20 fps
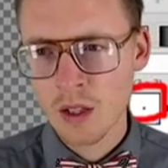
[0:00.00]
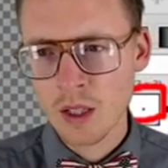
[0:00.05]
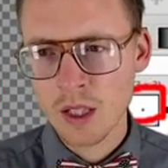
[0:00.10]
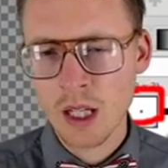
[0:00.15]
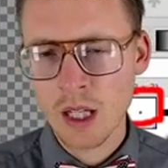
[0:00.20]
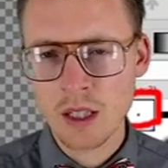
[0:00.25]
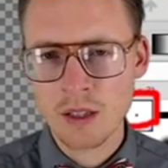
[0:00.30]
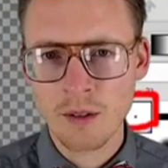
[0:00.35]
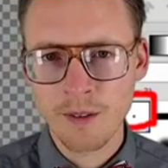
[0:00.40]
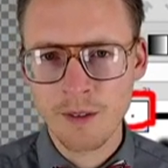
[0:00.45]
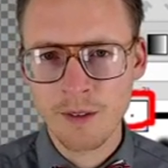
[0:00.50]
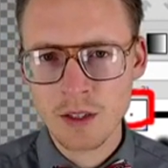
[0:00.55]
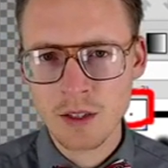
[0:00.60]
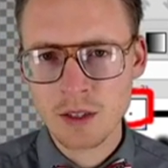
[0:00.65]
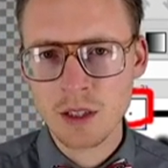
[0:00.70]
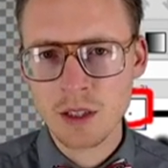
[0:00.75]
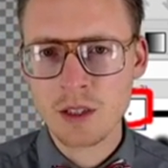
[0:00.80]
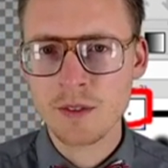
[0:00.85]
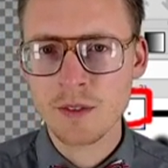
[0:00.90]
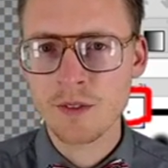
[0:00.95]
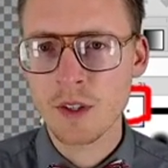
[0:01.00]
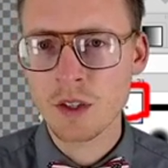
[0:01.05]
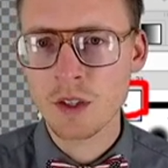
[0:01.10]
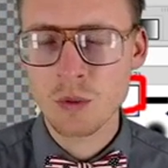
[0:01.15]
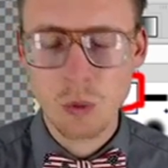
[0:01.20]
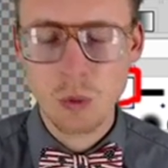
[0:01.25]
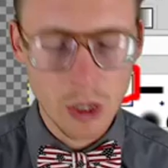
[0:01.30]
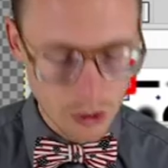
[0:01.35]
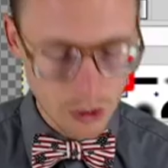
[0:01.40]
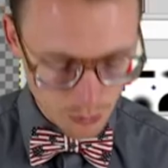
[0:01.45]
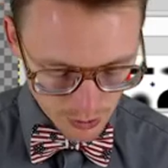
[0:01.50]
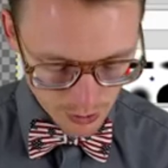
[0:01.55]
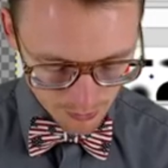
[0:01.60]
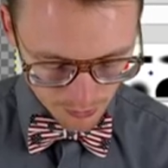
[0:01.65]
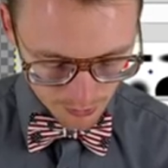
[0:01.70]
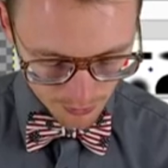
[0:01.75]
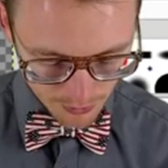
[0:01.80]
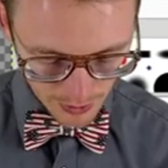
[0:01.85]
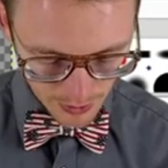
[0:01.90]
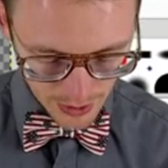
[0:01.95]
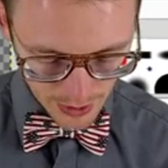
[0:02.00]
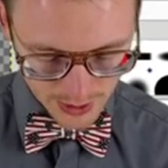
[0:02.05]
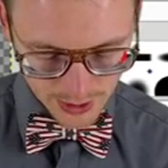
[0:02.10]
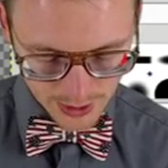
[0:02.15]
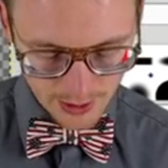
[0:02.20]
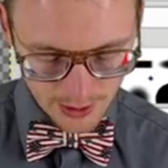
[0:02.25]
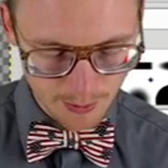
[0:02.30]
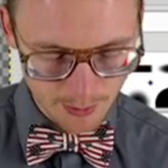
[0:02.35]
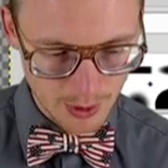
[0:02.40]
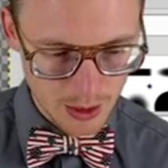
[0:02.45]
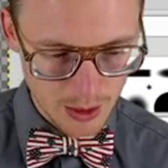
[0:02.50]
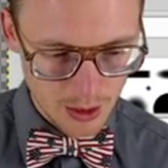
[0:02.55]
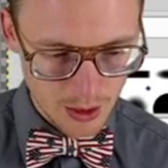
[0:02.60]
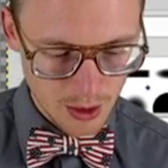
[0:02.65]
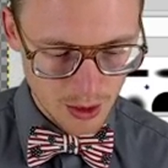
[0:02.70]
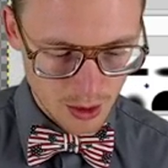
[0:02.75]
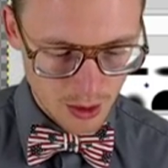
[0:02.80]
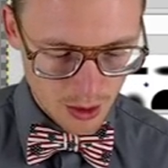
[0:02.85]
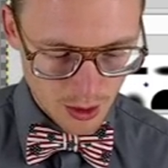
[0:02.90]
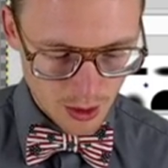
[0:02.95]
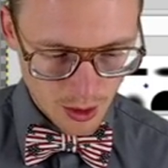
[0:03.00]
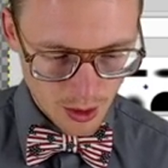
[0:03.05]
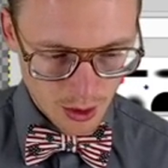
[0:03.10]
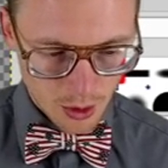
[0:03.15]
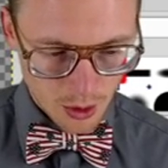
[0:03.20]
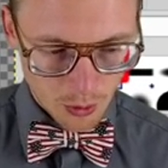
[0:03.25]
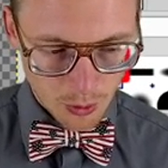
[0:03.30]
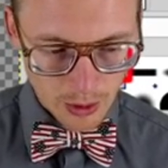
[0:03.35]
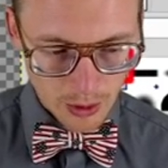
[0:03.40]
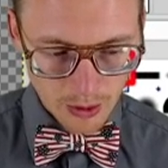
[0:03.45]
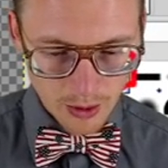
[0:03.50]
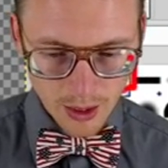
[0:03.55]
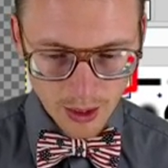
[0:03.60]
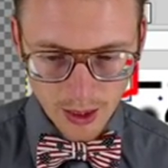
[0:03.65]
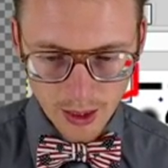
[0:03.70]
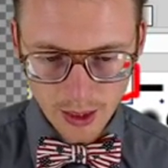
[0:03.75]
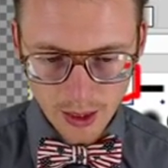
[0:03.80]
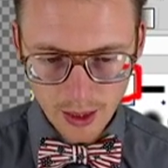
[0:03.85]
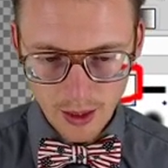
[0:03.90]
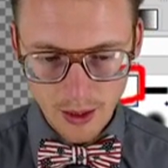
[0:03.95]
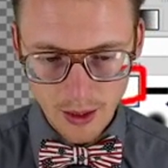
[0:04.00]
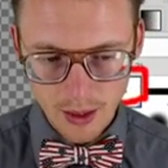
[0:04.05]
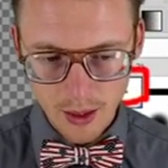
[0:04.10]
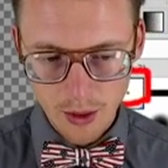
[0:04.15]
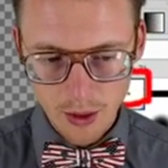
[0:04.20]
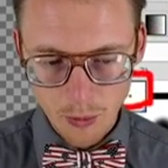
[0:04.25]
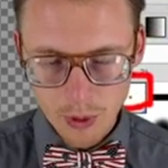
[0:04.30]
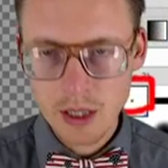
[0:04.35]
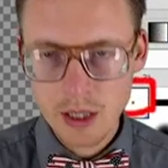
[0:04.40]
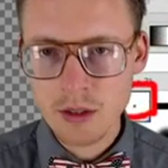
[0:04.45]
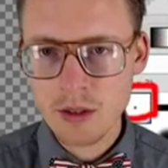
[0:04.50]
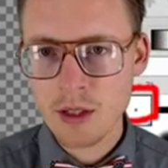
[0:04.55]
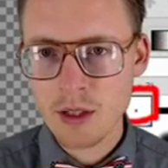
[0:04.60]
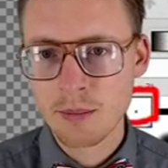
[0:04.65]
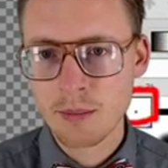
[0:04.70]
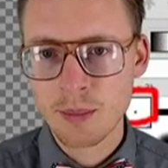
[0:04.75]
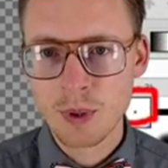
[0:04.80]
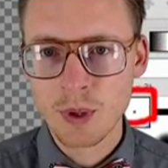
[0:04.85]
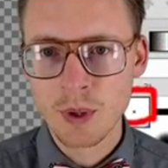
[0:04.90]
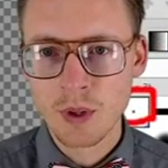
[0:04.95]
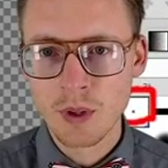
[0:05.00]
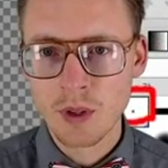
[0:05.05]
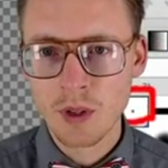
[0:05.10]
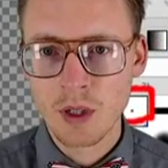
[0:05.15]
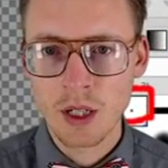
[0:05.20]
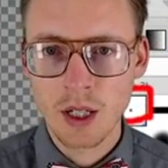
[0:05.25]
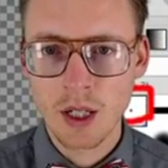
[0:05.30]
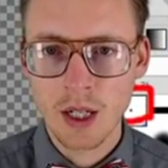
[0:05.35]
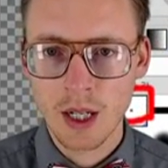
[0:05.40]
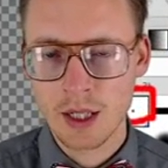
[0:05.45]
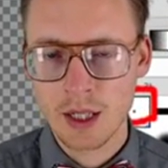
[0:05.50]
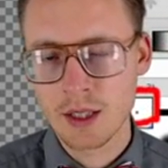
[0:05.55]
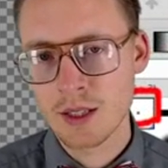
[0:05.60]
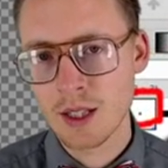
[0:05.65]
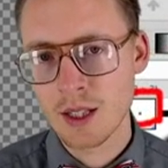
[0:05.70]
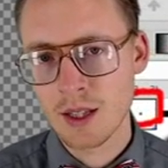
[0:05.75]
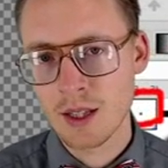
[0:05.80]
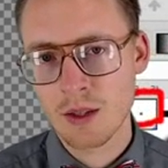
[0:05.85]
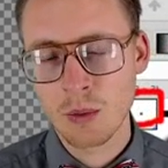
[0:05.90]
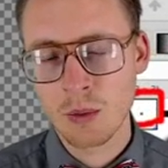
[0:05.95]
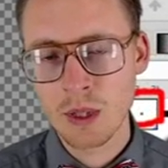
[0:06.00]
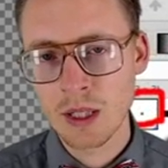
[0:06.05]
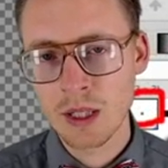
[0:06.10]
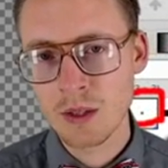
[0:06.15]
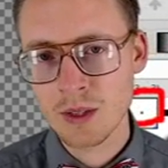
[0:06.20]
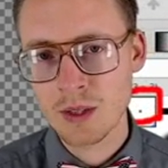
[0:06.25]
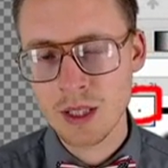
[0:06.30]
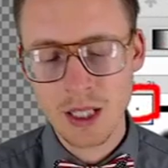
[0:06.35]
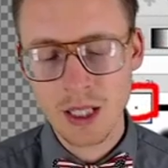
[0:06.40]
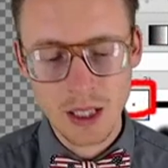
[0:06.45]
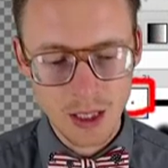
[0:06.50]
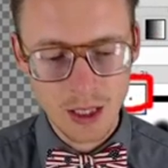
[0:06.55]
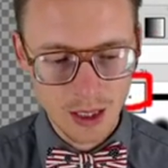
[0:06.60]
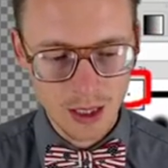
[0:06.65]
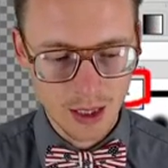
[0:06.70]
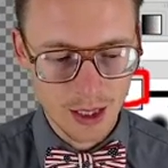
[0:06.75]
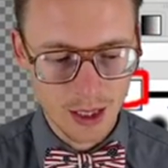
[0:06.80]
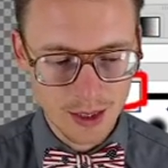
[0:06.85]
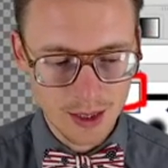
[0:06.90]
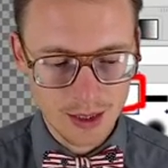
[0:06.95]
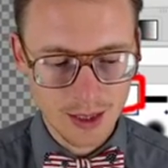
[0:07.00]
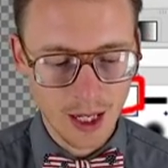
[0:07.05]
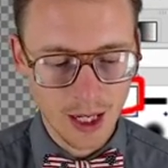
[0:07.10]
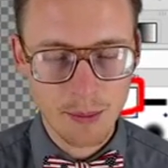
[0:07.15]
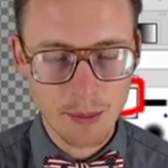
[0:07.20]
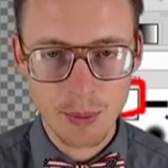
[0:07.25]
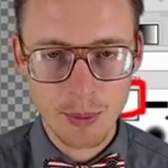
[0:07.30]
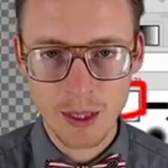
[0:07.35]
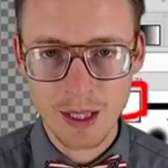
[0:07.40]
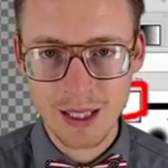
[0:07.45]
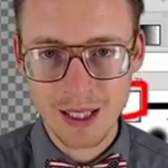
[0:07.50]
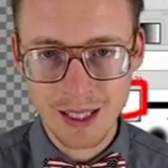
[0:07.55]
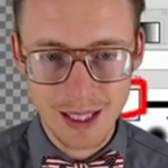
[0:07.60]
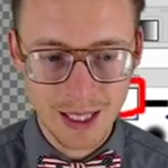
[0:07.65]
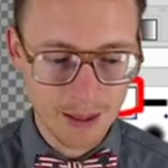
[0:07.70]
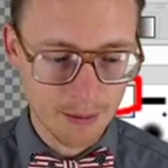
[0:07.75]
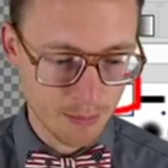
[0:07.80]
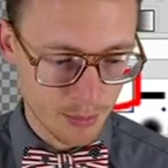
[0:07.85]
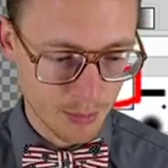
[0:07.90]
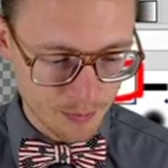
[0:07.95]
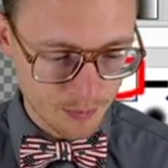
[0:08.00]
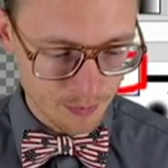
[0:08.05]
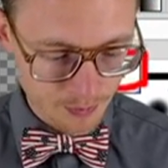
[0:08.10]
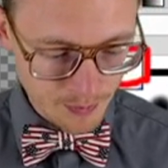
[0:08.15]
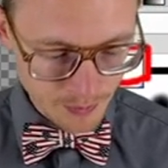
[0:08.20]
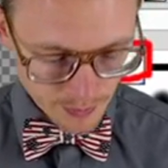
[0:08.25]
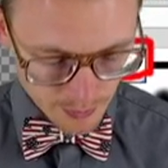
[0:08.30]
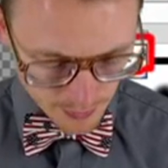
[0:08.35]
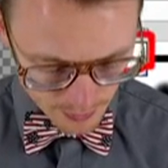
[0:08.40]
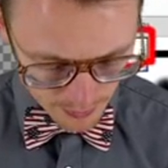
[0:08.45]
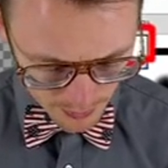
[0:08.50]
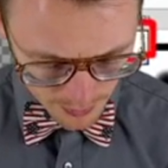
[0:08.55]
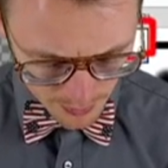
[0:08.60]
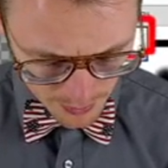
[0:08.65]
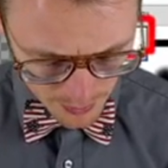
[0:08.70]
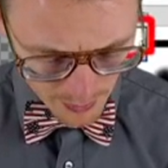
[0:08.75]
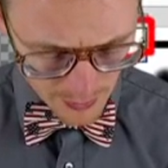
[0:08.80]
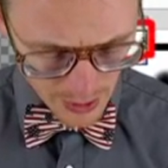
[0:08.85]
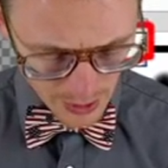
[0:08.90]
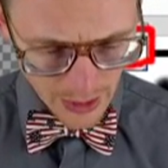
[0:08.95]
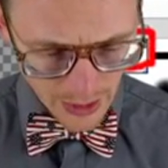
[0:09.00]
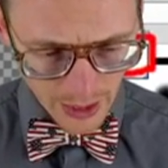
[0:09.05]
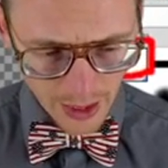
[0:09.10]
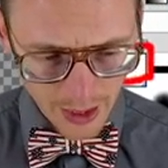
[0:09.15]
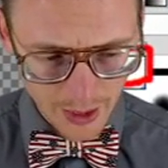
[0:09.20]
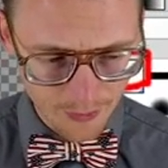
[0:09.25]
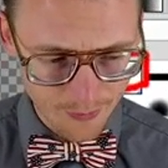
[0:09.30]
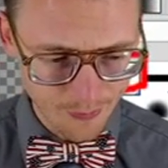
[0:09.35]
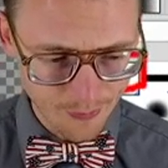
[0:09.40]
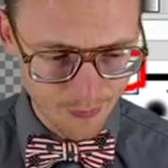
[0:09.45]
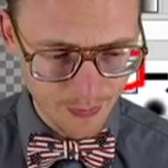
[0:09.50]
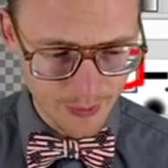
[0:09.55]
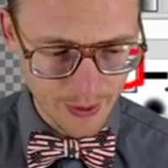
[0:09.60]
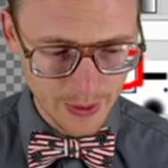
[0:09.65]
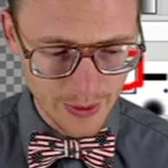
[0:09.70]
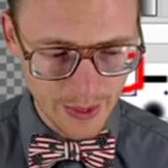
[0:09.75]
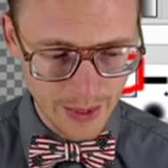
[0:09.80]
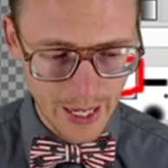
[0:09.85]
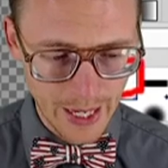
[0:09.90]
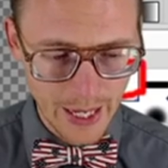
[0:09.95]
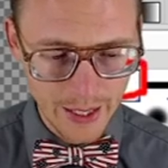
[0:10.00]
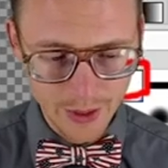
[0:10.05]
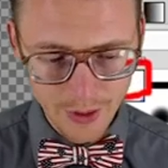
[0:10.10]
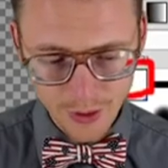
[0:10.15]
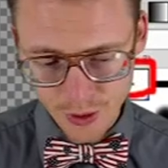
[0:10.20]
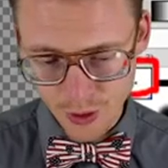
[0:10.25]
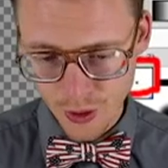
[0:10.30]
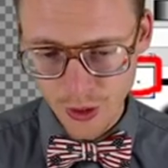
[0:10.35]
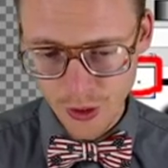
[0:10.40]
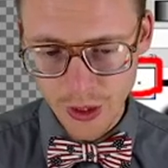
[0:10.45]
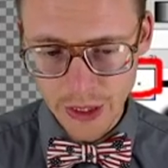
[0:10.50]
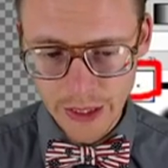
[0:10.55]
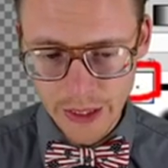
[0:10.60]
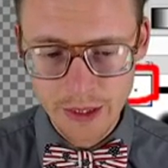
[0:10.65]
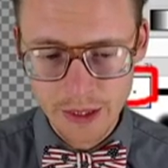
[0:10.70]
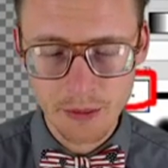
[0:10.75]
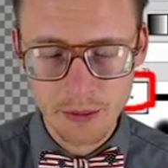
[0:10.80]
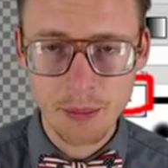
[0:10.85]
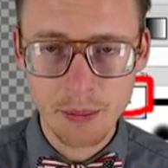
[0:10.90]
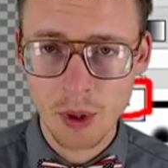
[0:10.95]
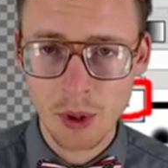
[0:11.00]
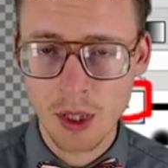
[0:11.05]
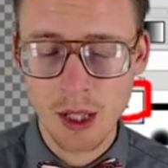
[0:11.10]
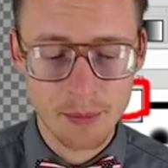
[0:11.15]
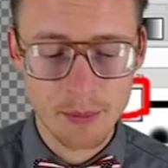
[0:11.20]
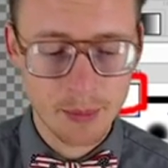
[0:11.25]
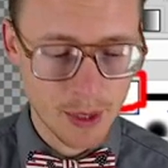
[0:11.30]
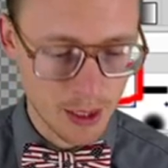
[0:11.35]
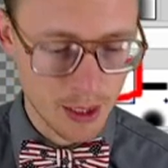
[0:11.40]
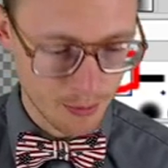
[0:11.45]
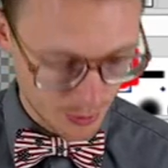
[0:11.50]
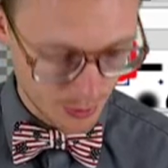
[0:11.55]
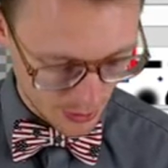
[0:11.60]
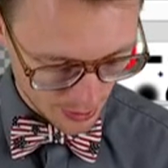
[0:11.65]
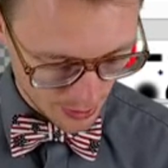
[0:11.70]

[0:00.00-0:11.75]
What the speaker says: Okay, so first things first, where do we even find Gimp? Well, on a Windows computer, I just hit the Windows key and type Gimp. That should pull up Gimp.